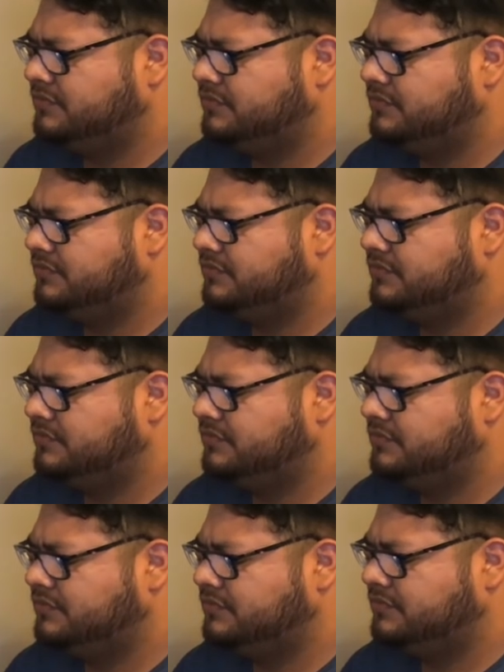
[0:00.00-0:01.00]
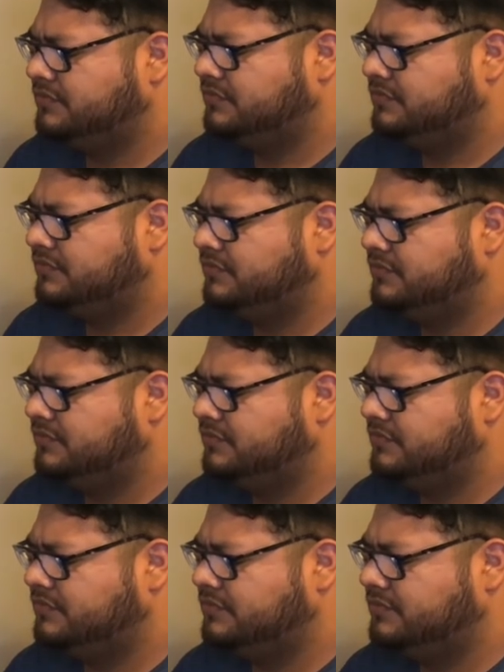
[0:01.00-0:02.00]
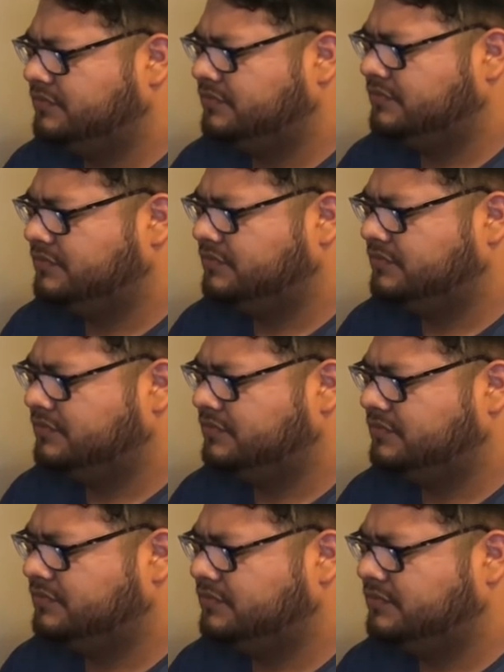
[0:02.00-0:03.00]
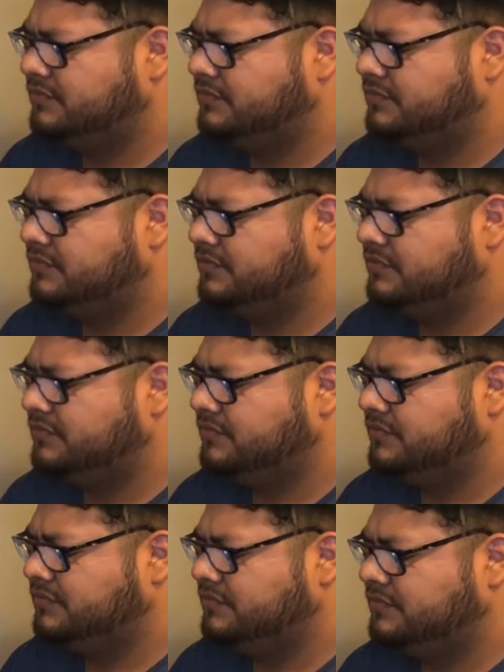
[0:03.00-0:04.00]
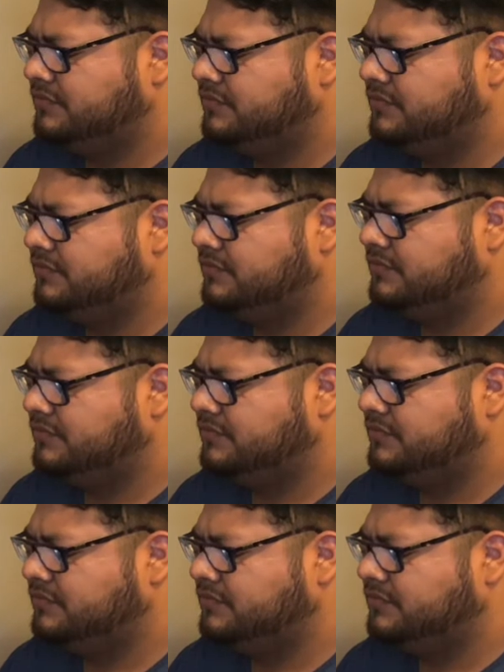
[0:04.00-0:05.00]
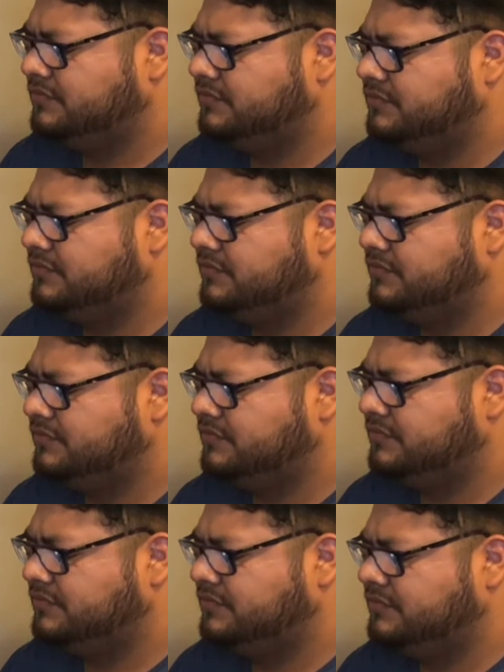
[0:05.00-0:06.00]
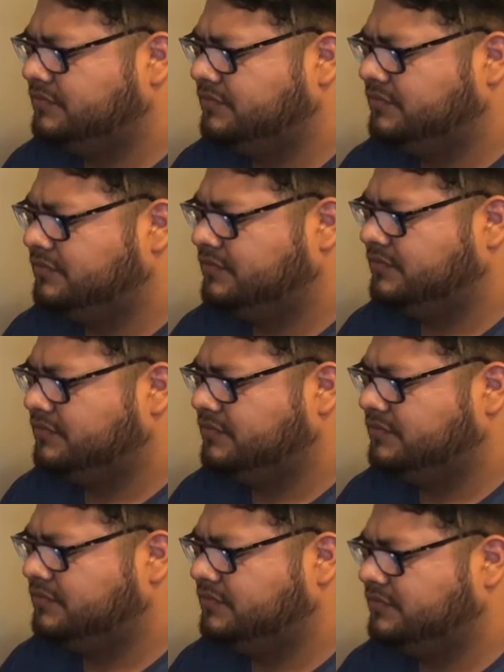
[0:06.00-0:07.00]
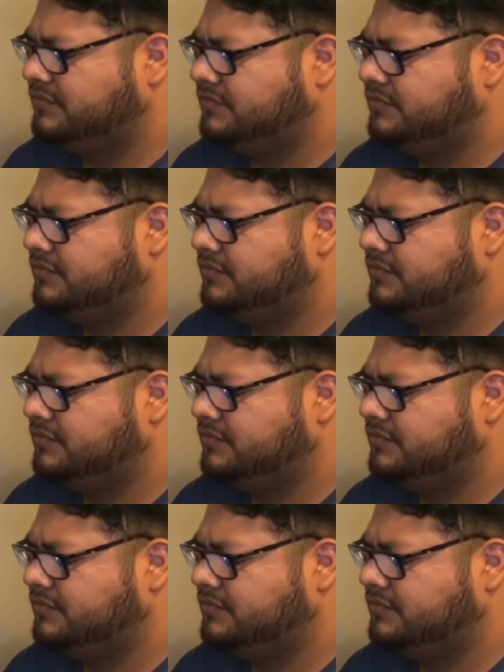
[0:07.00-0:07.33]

No words are spoken by the person on screen.